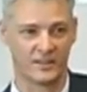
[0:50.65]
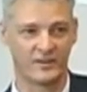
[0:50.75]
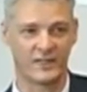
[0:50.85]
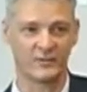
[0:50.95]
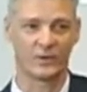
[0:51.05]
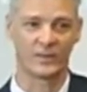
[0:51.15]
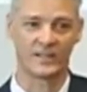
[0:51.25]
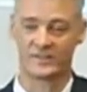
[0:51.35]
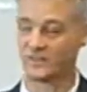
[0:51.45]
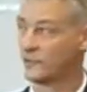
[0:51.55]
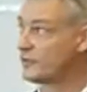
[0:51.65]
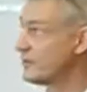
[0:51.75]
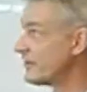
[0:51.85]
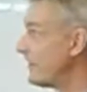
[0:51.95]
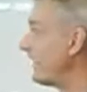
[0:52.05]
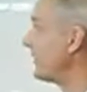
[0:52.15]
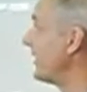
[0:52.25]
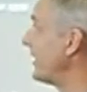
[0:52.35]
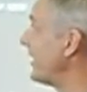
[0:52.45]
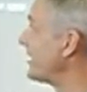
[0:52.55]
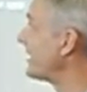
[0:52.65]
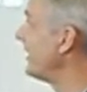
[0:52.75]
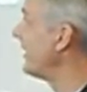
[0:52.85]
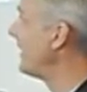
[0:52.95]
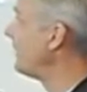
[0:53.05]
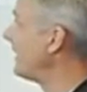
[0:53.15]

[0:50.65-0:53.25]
around all our solutions by looking at our